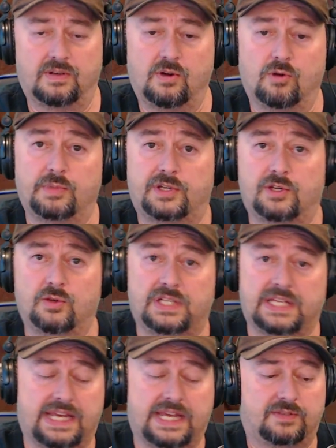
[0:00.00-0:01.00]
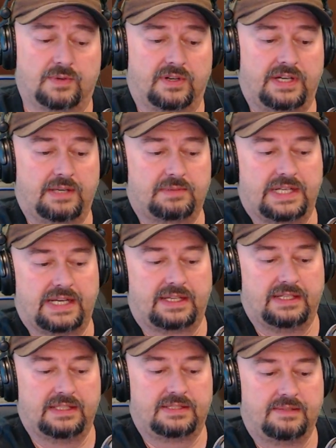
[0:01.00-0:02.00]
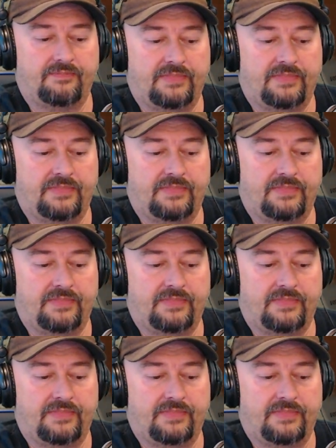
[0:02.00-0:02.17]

home Q T H where your ham shack is.